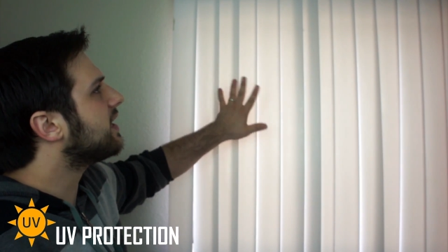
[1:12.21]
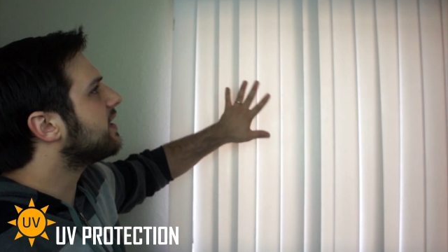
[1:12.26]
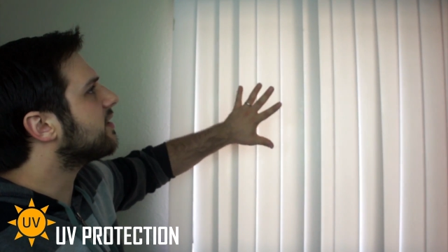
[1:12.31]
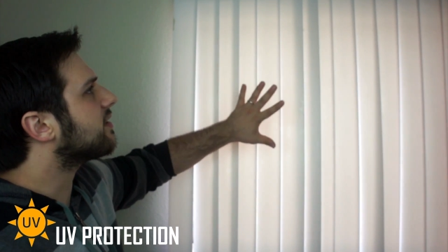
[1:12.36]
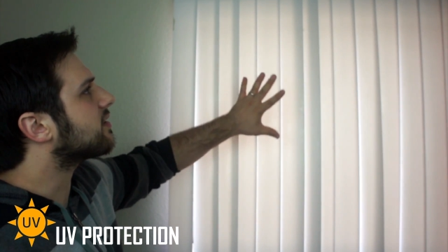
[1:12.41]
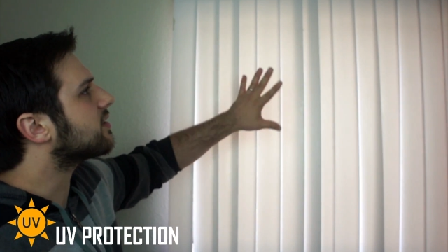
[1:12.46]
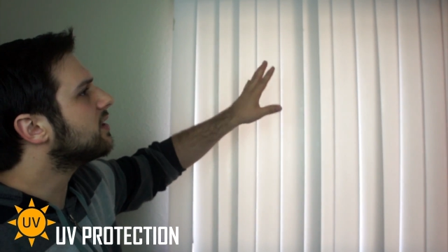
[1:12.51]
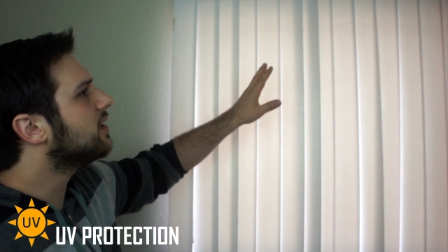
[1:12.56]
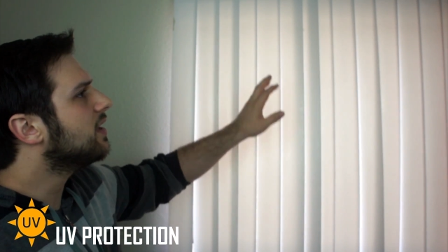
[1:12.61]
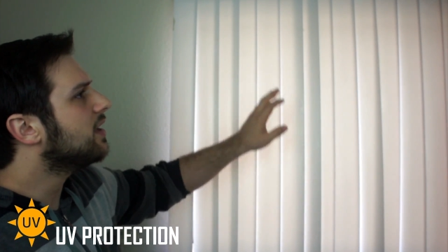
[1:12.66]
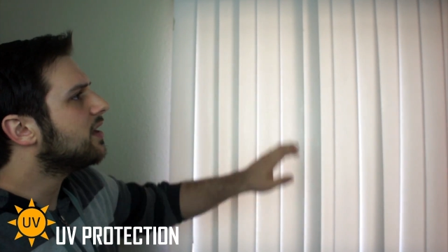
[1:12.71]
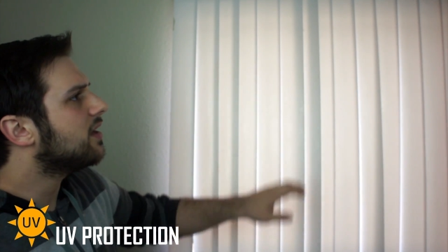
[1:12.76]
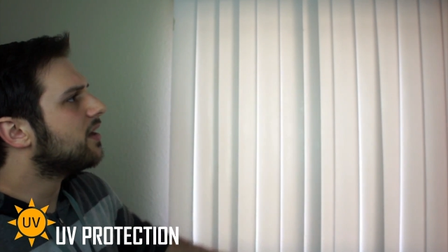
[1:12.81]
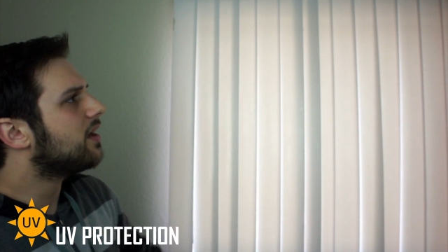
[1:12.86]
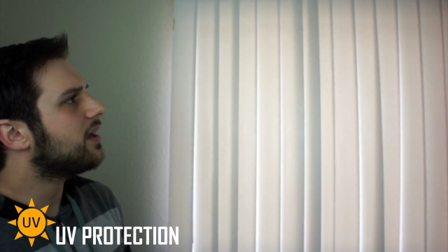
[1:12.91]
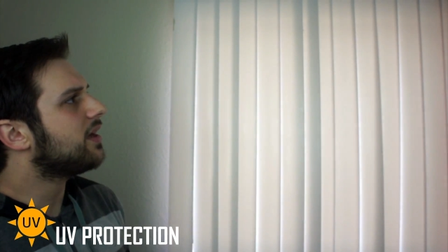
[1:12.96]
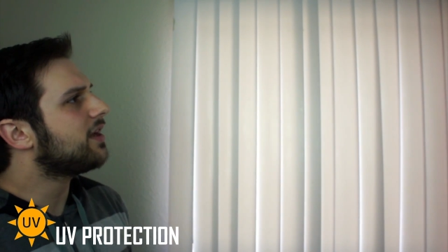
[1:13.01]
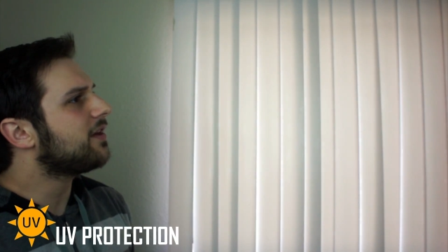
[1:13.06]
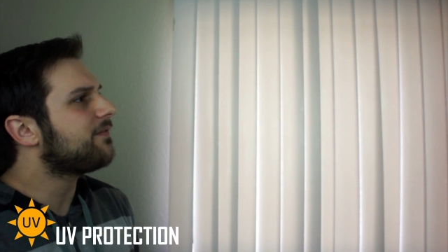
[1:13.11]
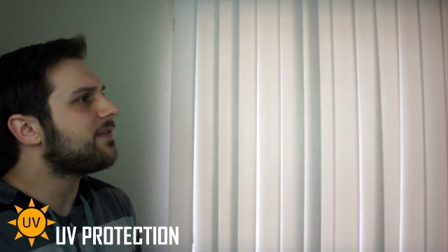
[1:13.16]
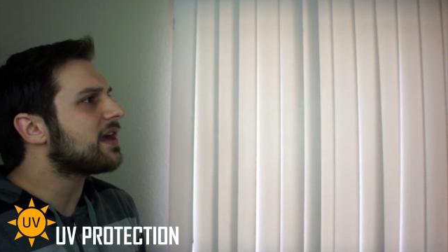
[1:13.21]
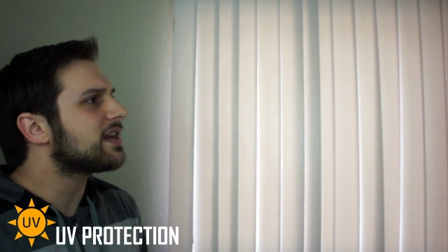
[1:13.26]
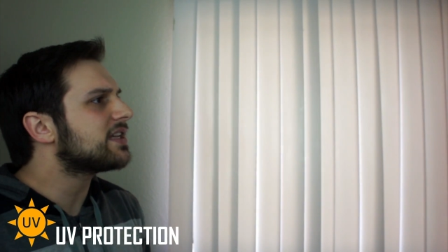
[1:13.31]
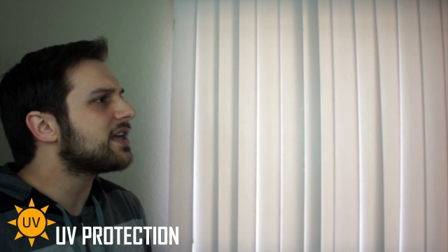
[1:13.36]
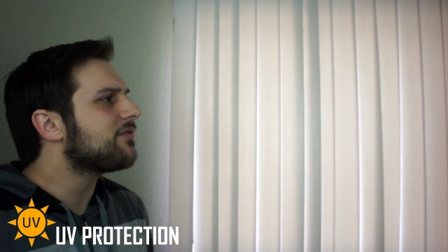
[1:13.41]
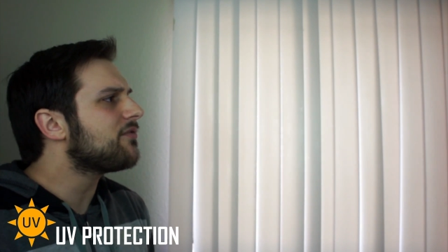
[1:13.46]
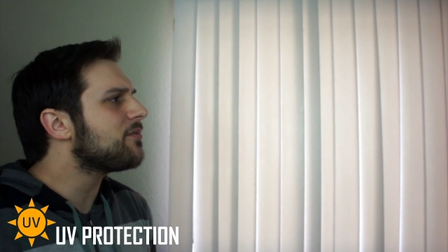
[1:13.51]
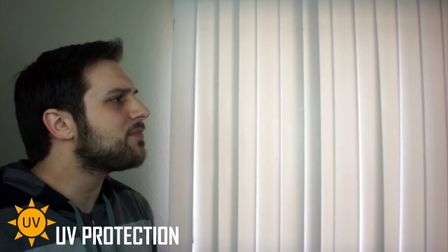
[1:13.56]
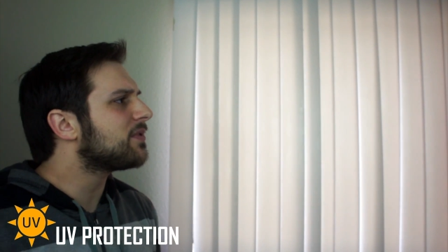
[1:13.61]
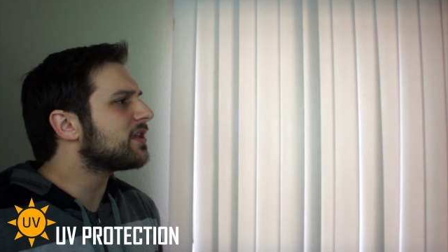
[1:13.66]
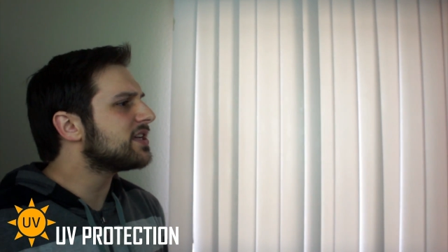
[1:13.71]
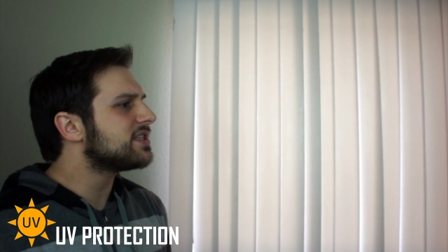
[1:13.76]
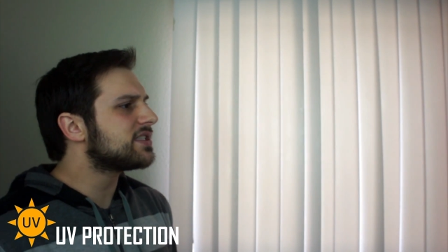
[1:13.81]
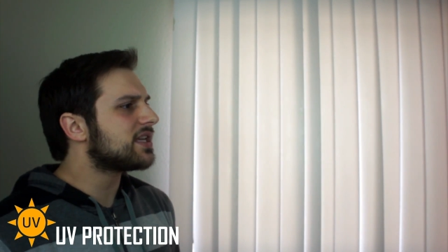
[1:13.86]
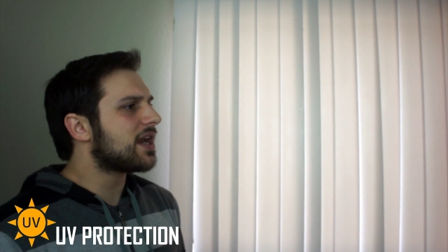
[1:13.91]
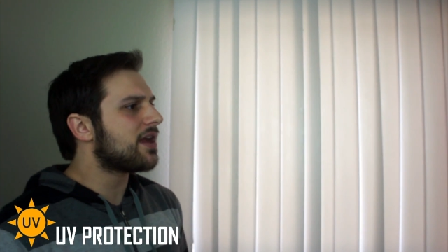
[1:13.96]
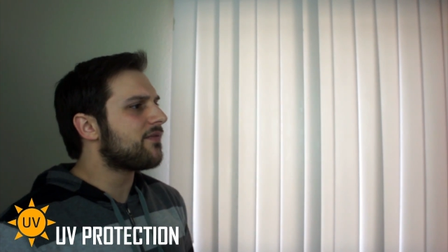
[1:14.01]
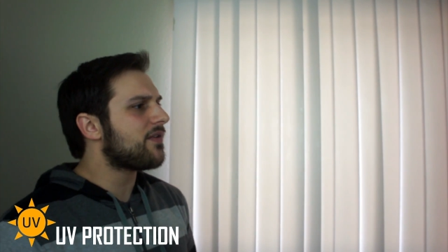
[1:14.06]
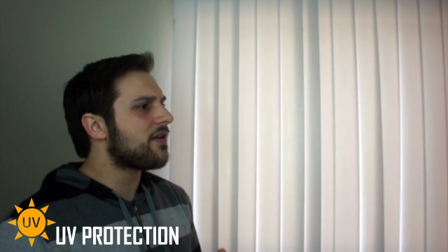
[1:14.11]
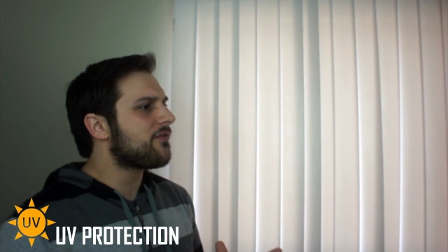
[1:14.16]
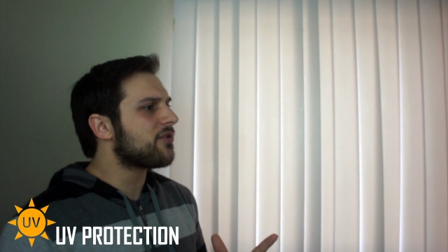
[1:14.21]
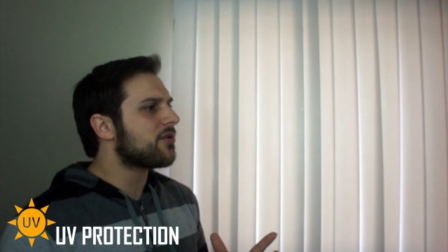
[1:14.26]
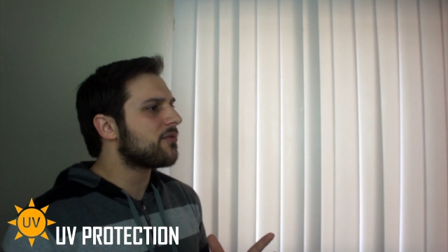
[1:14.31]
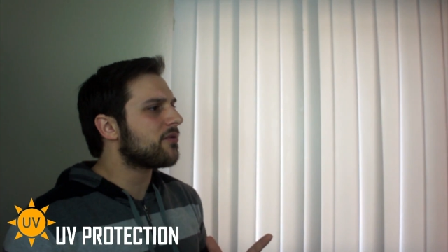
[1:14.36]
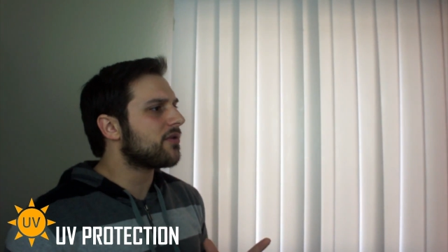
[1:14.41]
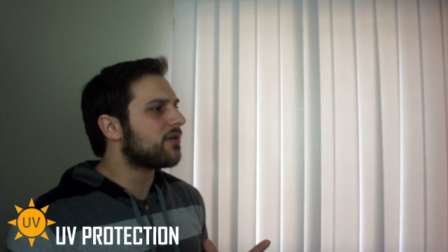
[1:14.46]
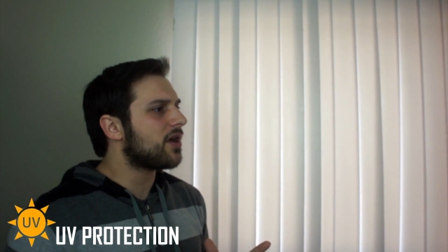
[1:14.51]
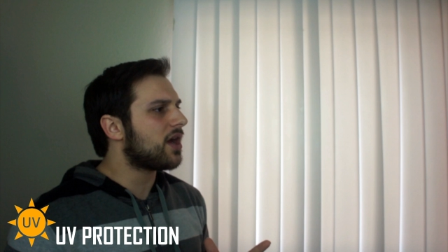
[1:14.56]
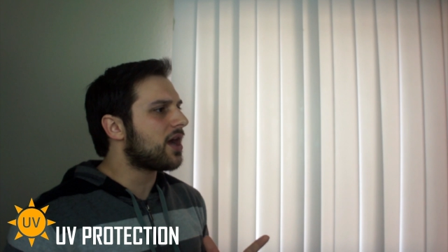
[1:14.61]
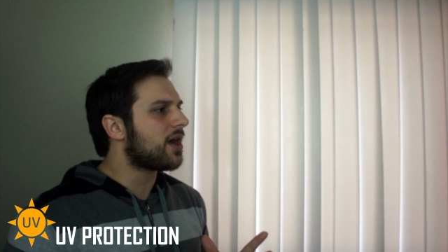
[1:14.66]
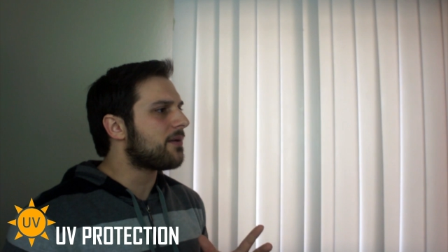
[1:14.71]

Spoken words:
here. And in fact, every place that I've ever